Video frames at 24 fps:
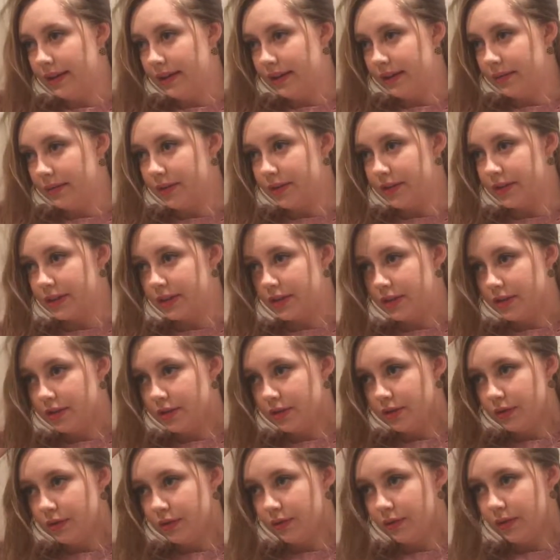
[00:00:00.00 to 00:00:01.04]
and I'm just going to
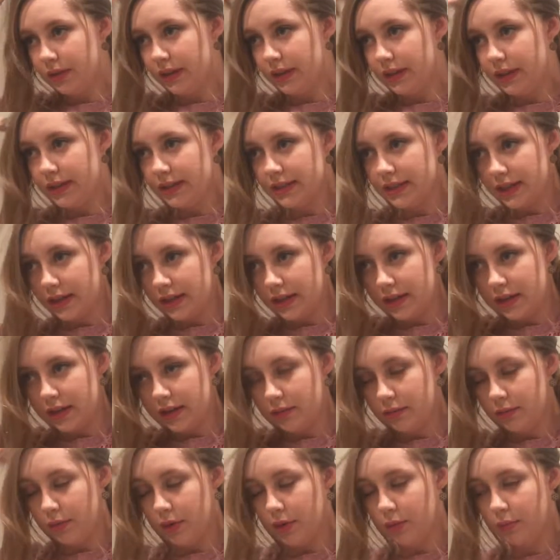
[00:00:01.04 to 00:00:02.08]
do a really
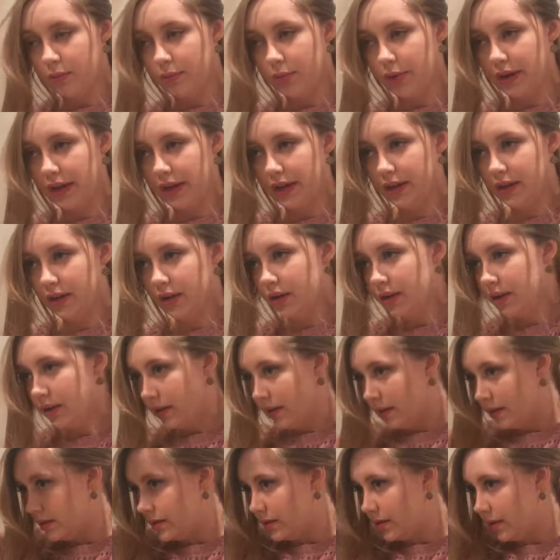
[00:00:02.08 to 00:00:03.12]
tiny rope braid.
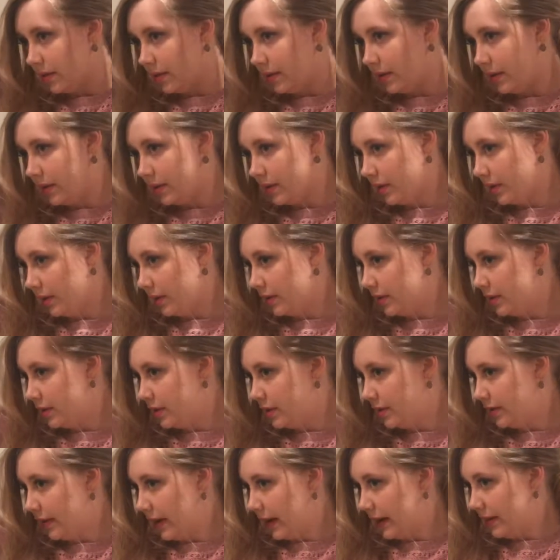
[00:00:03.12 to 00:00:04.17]
So we're going
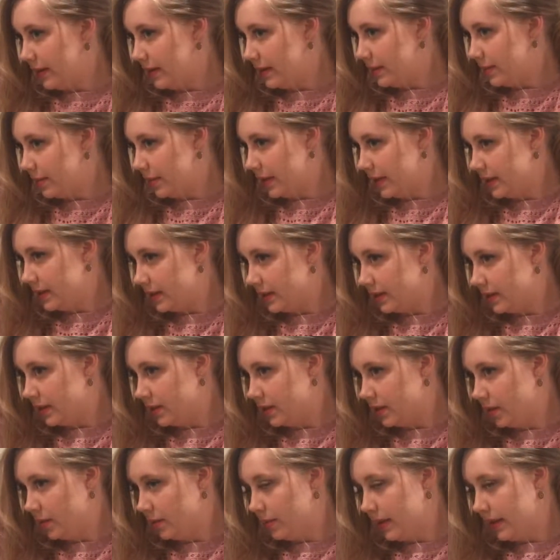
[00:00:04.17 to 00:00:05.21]
to divide this piece into
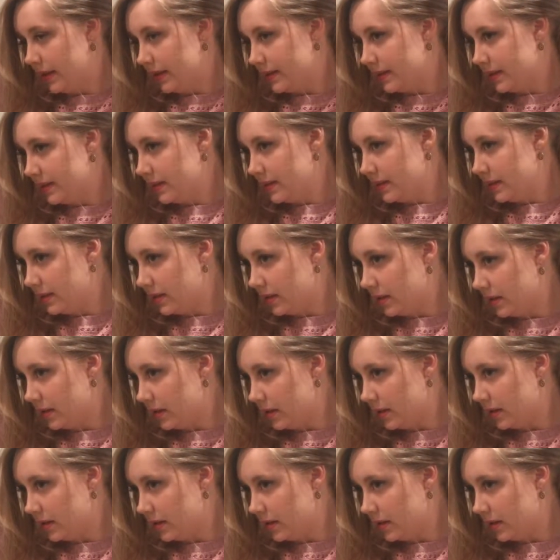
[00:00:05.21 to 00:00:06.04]
two pieces.